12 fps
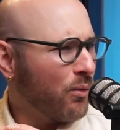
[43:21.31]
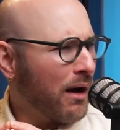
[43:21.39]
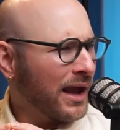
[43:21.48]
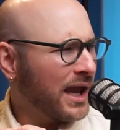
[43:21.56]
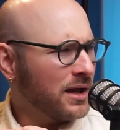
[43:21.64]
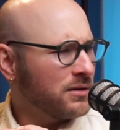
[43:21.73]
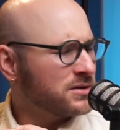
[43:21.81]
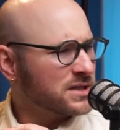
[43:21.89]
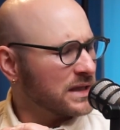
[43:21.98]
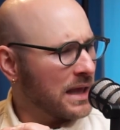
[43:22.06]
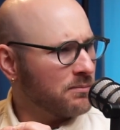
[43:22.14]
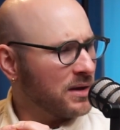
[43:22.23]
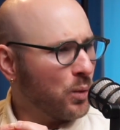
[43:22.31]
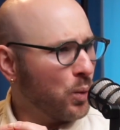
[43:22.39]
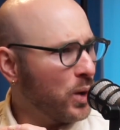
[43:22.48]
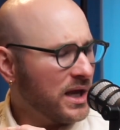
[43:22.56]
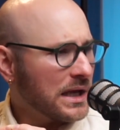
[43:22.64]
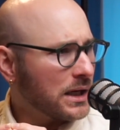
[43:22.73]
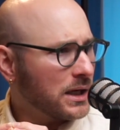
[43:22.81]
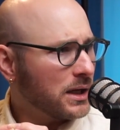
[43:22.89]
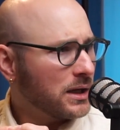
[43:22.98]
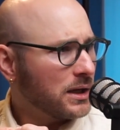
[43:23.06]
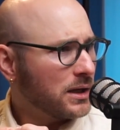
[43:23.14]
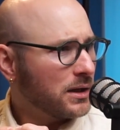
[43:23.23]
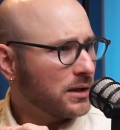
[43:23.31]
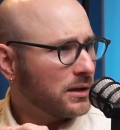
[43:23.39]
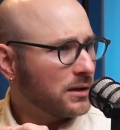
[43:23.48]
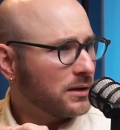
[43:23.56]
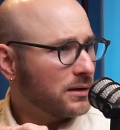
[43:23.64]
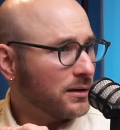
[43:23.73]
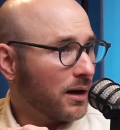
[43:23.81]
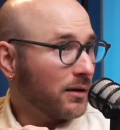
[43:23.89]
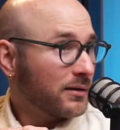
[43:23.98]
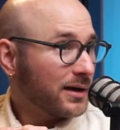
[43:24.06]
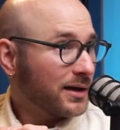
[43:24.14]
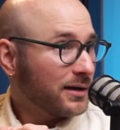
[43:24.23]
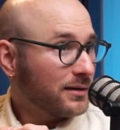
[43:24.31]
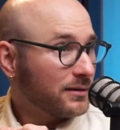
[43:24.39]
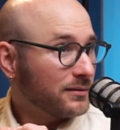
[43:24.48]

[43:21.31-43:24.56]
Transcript: why can't you just let me win? Okay,